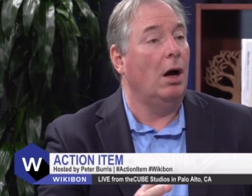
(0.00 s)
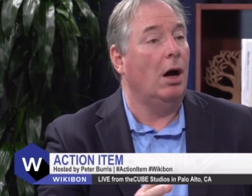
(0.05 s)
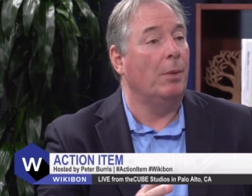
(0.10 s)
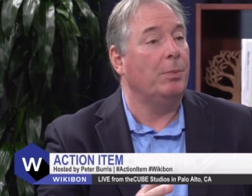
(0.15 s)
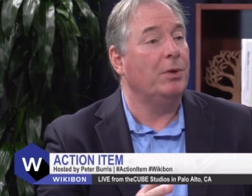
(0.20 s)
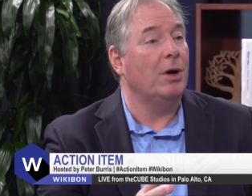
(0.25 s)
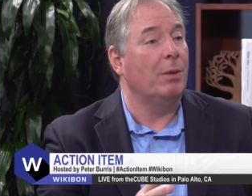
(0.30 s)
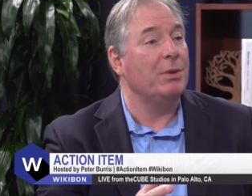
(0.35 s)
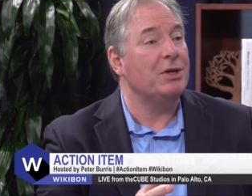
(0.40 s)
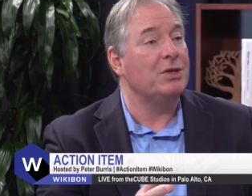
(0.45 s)

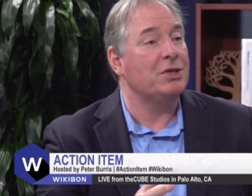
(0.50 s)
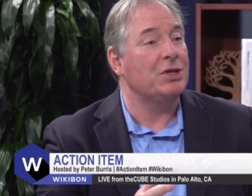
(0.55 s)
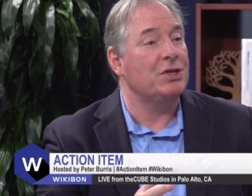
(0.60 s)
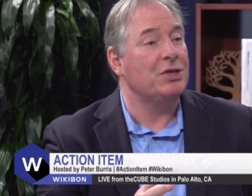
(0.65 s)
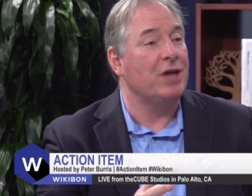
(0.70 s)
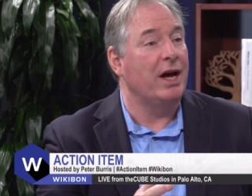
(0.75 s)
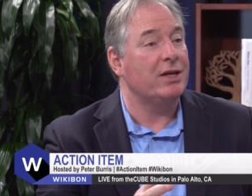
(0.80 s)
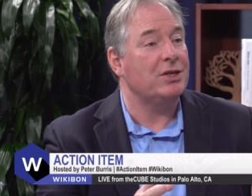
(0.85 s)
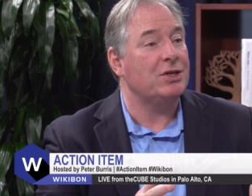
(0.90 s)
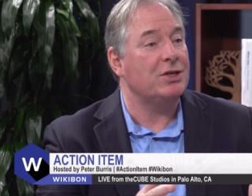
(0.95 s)
upcoming
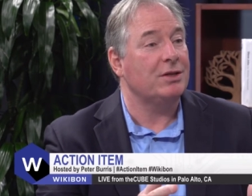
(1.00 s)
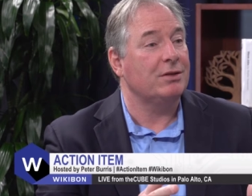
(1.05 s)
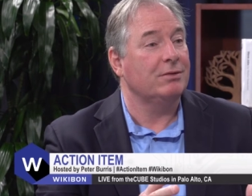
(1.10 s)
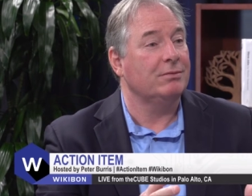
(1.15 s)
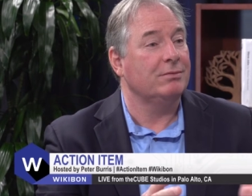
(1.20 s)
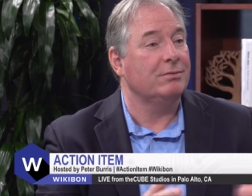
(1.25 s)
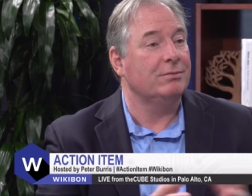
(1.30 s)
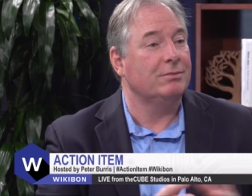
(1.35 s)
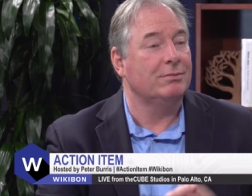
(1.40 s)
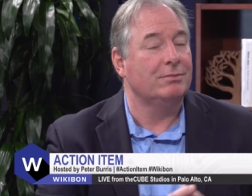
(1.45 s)
success.
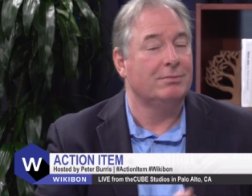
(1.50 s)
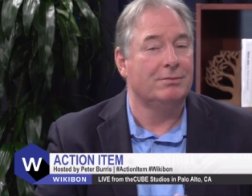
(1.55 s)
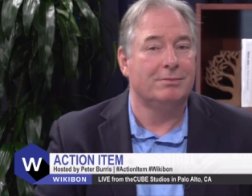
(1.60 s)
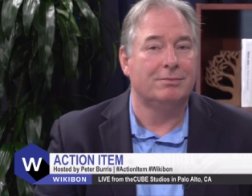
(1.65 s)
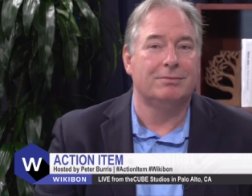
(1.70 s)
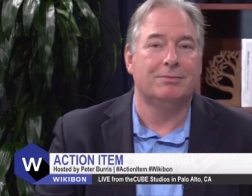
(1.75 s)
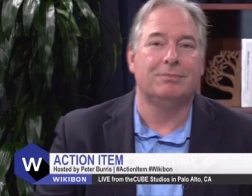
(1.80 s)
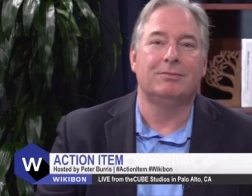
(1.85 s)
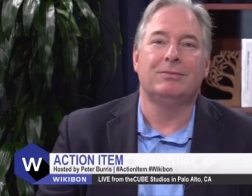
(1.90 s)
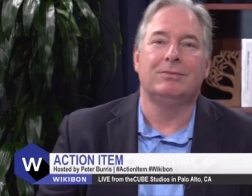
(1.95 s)

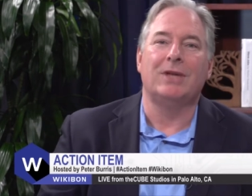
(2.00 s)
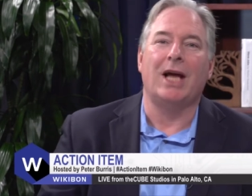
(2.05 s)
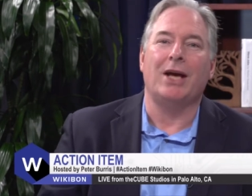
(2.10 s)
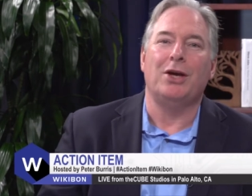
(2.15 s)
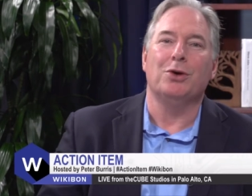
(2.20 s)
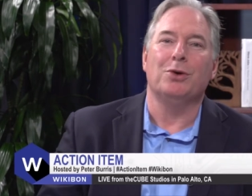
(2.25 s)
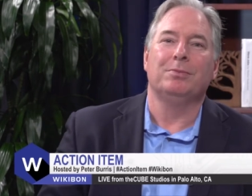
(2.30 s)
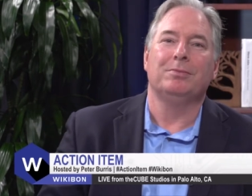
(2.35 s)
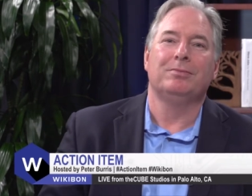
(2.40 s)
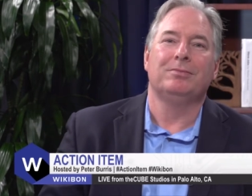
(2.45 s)

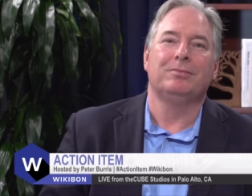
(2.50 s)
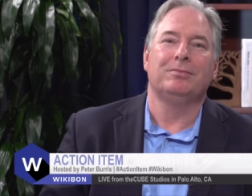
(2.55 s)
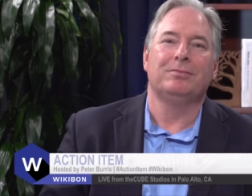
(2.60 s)
Thank you.